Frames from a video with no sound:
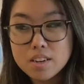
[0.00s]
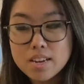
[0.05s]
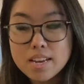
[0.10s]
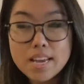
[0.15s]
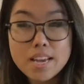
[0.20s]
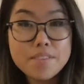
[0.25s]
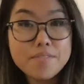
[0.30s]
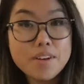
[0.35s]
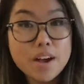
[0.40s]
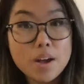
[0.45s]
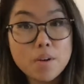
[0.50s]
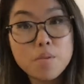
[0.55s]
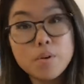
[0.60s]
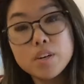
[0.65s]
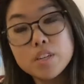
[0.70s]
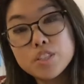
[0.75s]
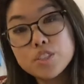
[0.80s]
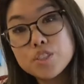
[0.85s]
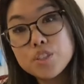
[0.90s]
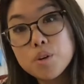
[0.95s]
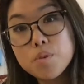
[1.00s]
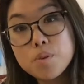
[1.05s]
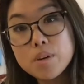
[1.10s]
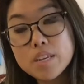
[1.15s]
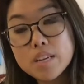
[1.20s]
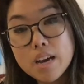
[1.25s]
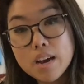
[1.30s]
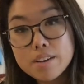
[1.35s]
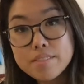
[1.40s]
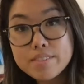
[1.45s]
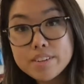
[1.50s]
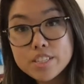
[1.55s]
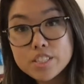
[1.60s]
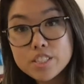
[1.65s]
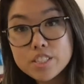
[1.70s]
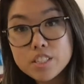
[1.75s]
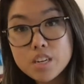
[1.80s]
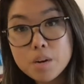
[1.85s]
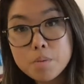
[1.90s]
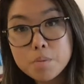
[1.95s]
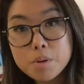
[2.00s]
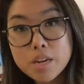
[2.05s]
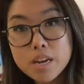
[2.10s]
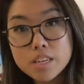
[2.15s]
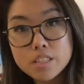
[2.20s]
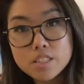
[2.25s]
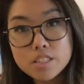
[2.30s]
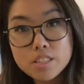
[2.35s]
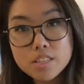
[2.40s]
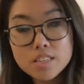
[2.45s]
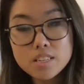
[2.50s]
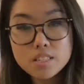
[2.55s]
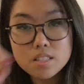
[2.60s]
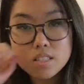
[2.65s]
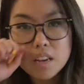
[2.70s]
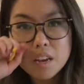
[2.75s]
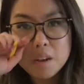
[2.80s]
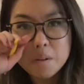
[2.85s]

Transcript: If I want to show what nonfiction comprehension is,